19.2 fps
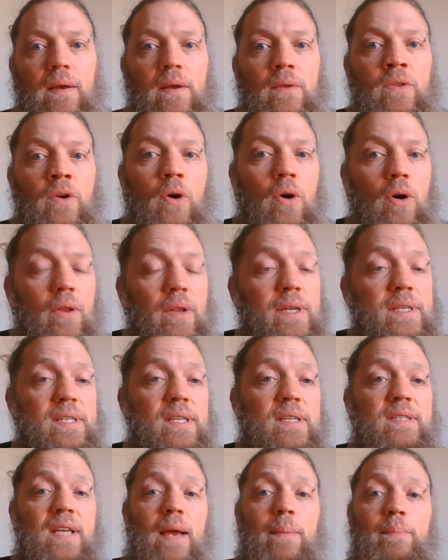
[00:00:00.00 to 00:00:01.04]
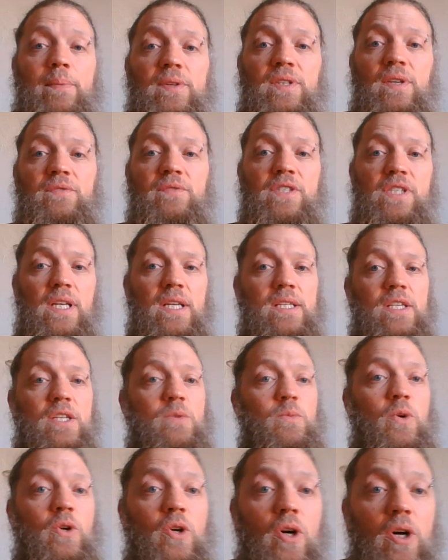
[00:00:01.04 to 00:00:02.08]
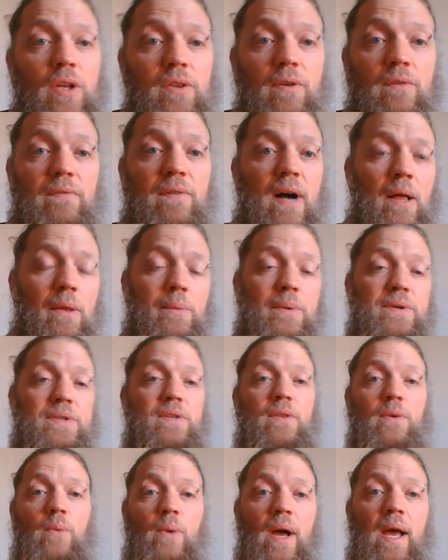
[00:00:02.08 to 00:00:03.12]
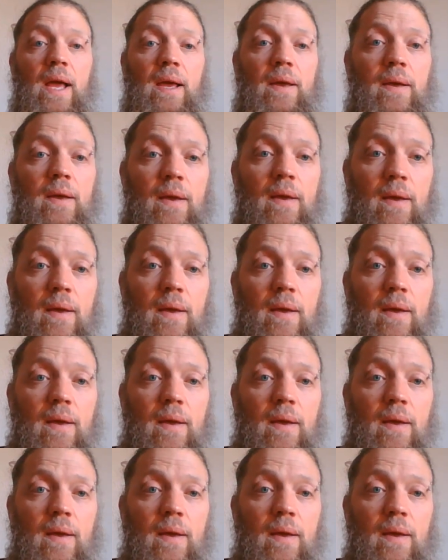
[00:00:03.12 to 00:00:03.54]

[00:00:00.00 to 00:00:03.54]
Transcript: The earliest disciples of Jesus were called the followers of the way.